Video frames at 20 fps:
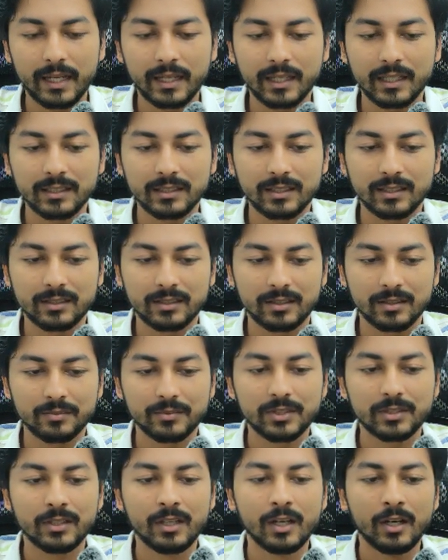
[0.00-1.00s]
ranking
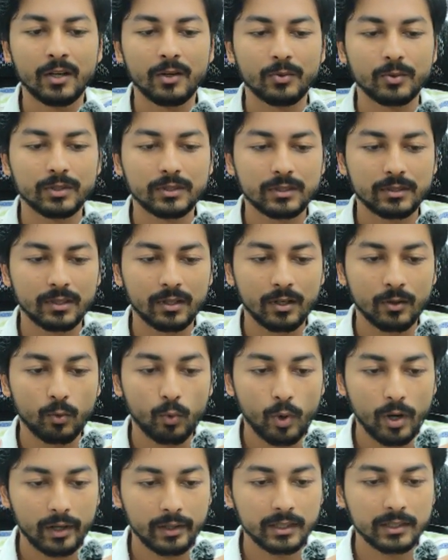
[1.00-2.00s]
systems, which
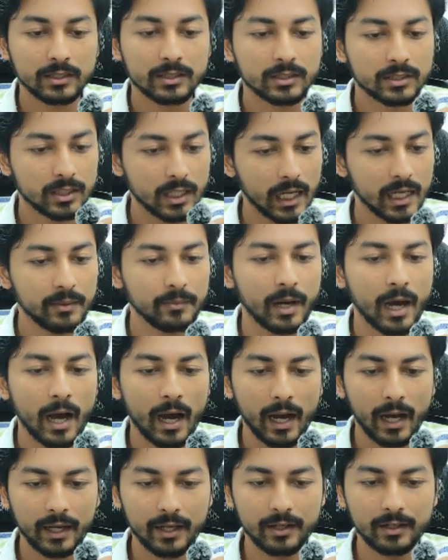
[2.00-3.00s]
one is Times
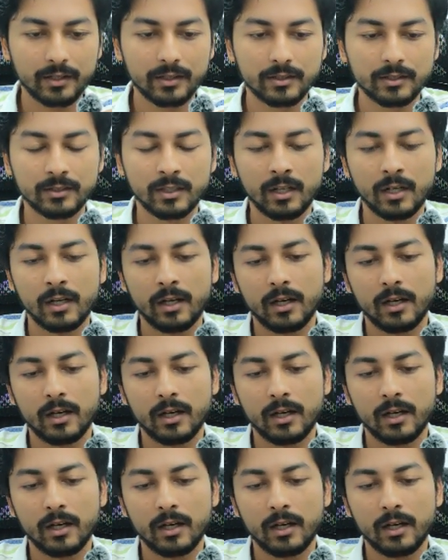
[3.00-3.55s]
Higher